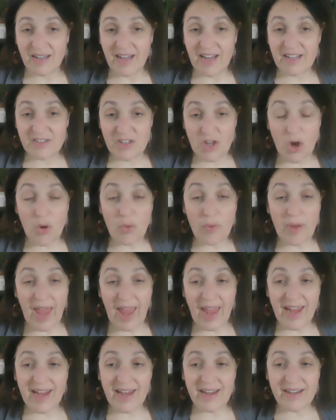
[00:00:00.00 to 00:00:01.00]
It's
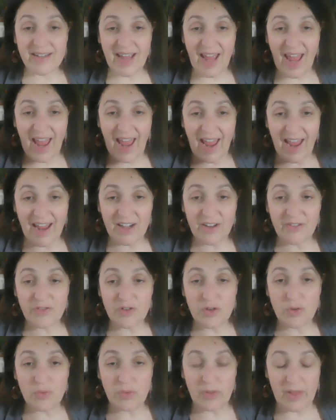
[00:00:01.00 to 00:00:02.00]
okay to add a
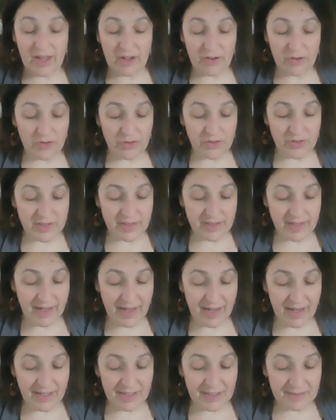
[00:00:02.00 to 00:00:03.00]
few letters
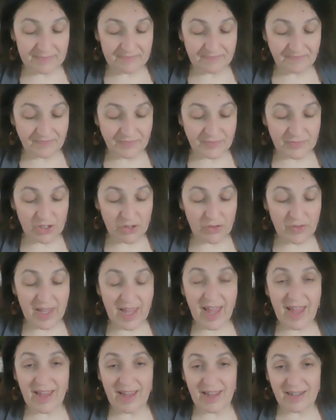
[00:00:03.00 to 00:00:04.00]
to the
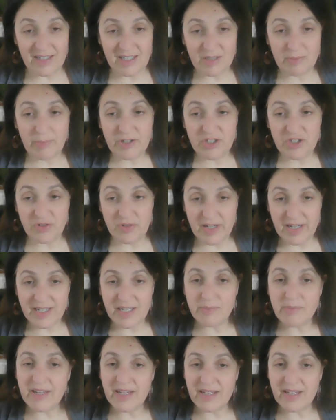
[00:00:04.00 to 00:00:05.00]
end, but you need
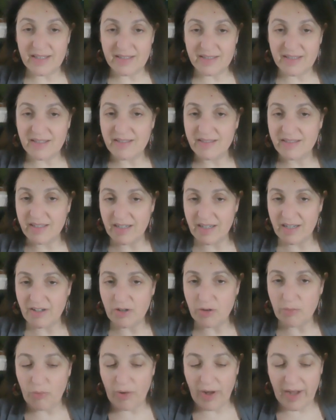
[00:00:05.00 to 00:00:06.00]
to be consistent in
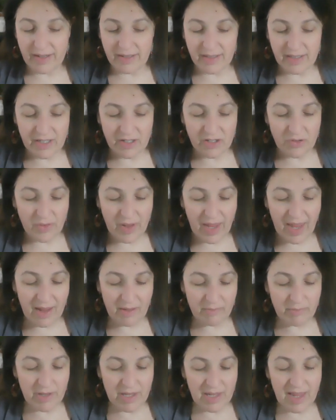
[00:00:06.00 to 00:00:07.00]
your branding. You
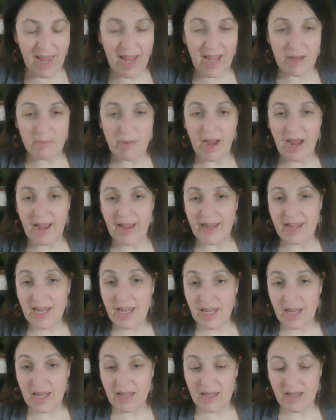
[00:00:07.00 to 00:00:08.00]
can't be Aim High
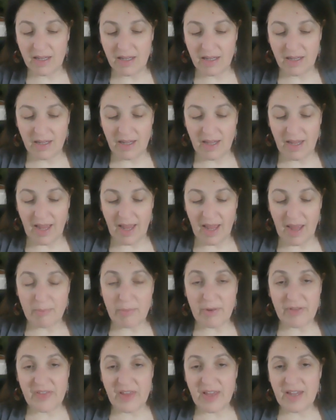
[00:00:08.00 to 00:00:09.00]
Inc.,
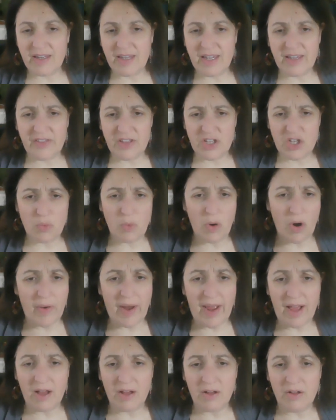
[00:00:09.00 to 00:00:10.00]
but then get the
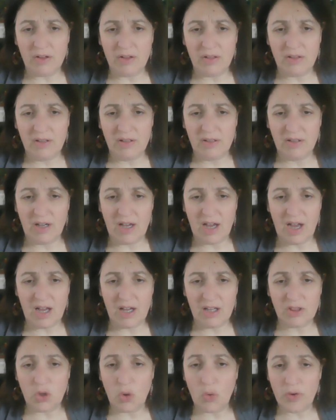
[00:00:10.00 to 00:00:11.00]
URL
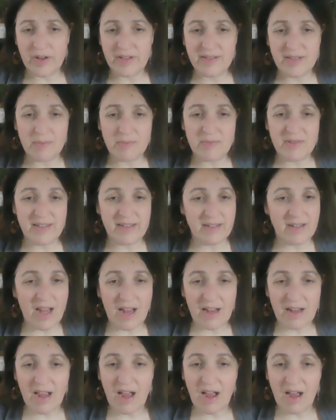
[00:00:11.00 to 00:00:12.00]

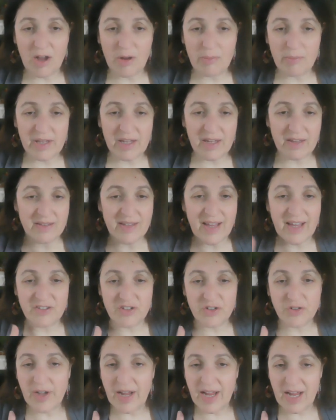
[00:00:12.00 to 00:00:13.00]
laurasimpson.com because that's
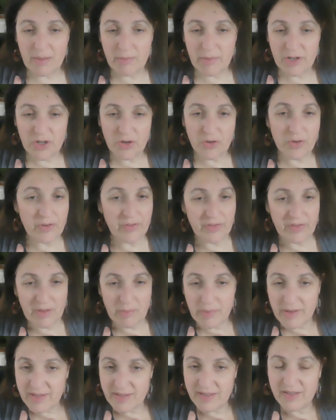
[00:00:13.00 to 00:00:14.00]
your name and you're the
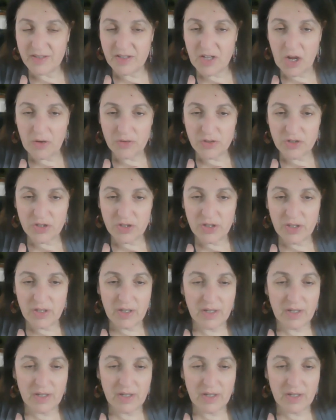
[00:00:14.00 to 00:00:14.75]
business coach.